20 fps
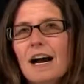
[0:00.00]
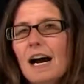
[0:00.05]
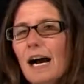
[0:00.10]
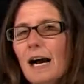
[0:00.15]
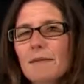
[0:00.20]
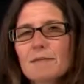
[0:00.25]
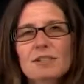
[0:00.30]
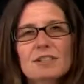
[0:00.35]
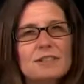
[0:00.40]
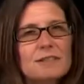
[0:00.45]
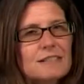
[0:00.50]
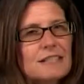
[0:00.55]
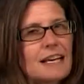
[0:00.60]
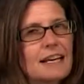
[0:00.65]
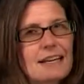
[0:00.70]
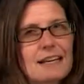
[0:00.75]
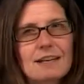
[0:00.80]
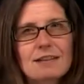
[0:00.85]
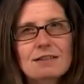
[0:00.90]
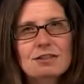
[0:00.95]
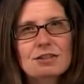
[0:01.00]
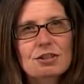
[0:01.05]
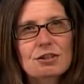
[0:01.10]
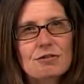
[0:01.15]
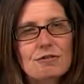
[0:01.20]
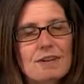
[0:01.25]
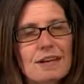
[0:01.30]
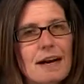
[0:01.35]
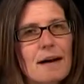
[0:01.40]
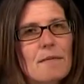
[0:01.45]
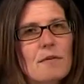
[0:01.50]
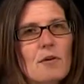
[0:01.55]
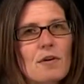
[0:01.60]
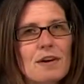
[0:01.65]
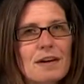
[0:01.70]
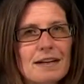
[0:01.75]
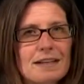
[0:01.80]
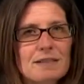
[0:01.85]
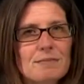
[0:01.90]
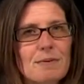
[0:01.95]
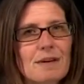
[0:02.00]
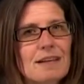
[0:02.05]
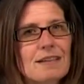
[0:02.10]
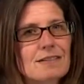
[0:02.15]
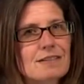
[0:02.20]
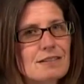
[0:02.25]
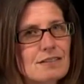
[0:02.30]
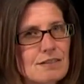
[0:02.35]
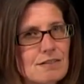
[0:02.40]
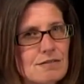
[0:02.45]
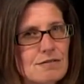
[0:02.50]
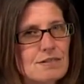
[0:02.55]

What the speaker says: I'm just taking two that I'm going to explain to you